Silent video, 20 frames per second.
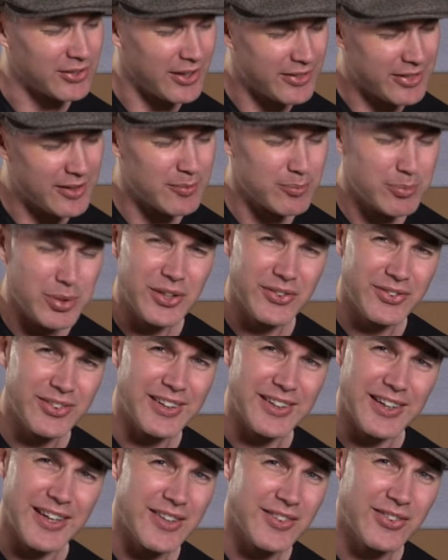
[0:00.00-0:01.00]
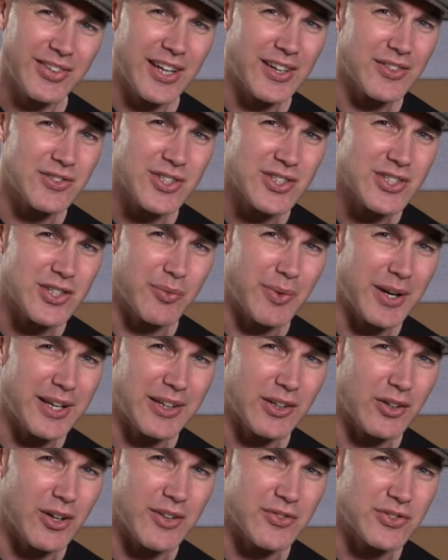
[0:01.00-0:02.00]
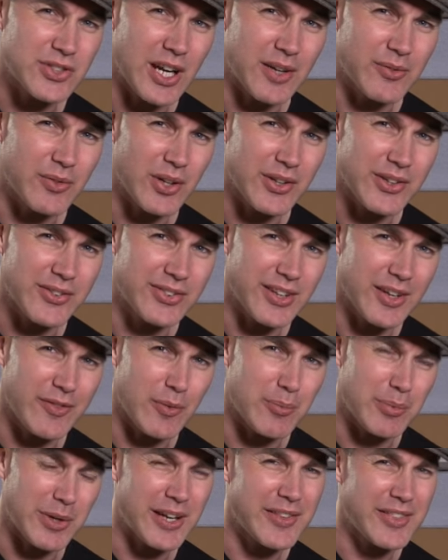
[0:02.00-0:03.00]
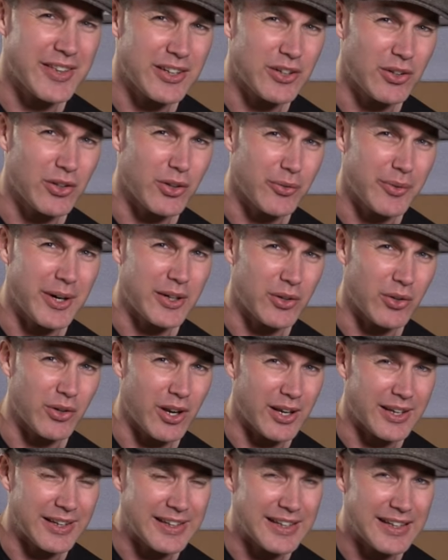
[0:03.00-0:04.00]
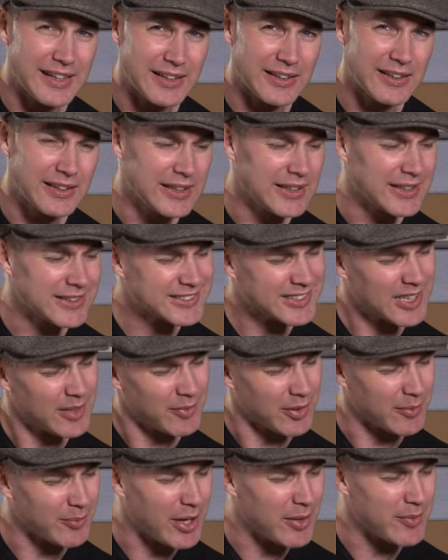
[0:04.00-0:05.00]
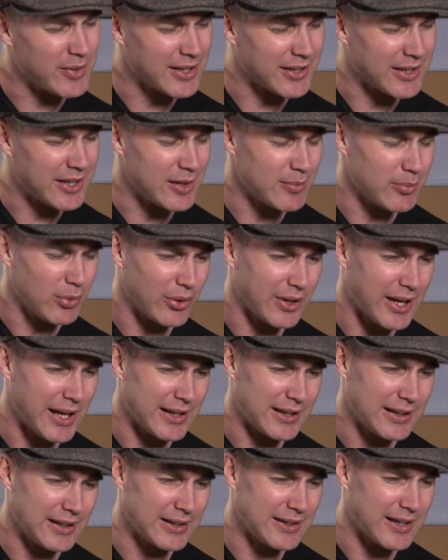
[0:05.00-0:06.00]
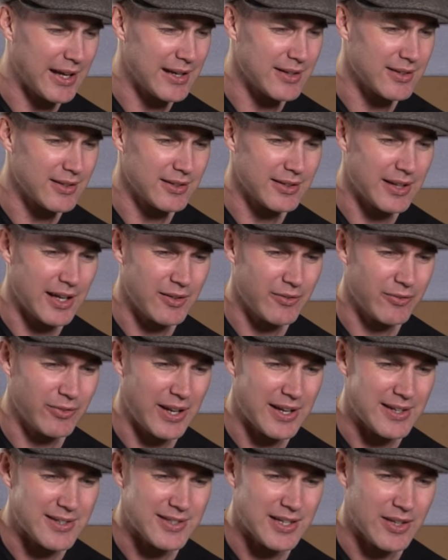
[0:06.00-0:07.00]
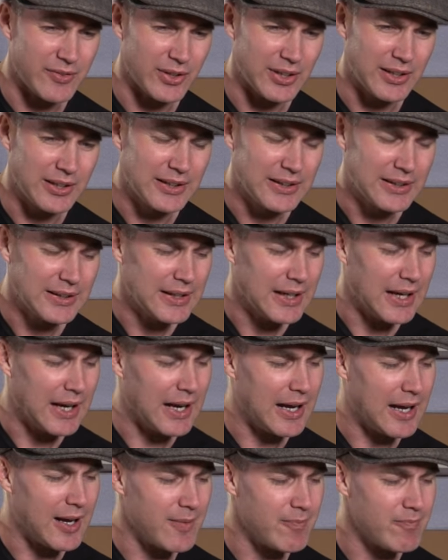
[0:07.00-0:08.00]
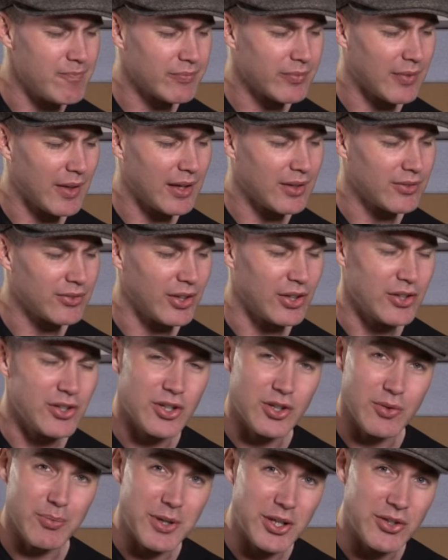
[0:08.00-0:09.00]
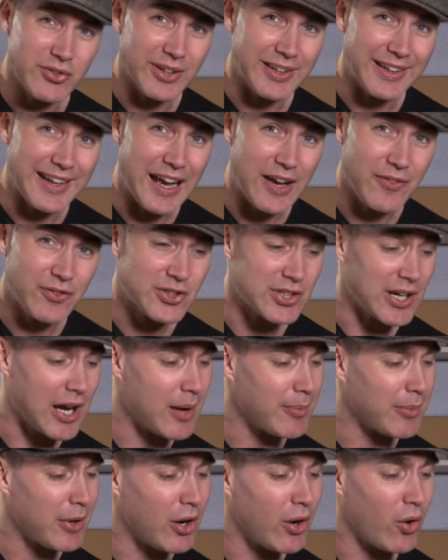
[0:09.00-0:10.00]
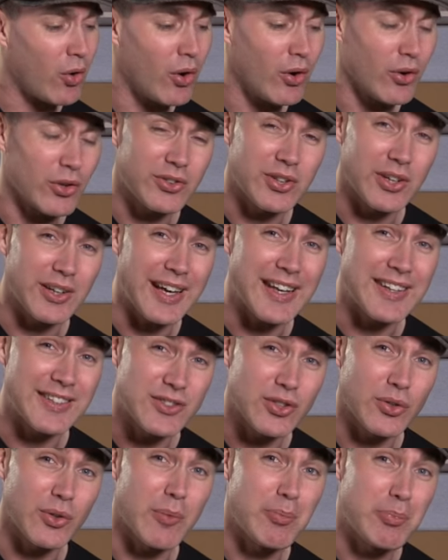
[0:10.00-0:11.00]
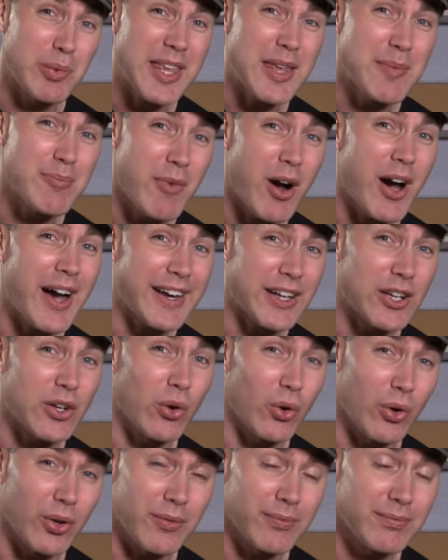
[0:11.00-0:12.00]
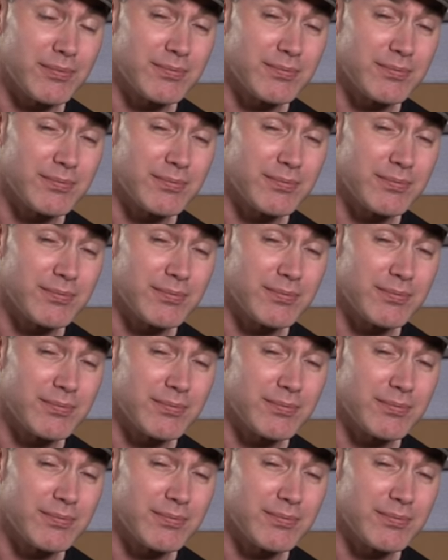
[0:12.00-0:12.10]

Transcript: I think personally I like the sound of just a regular F sharp, not the 7, but I think on the record I can hear something, maybe a keyboard adding in that flat 7. So you could be using F sharp to a B minor chord.